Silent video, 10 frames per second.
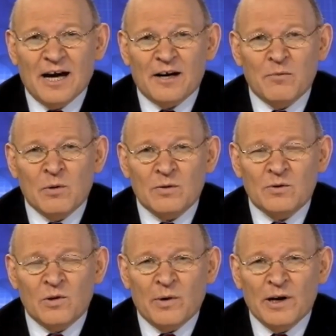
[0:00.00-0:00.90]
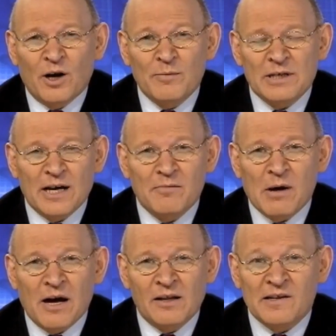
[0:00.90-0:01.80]
And I walked all the way home 10
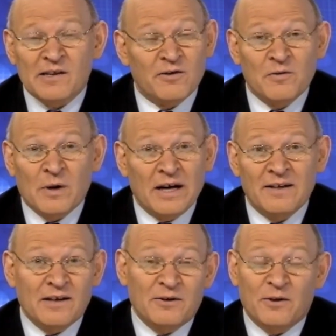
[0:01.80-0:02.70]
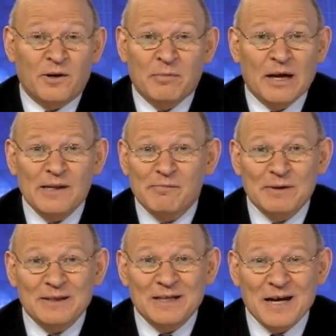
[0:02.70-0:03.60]
miles. Don't know why. I could have got a bus, but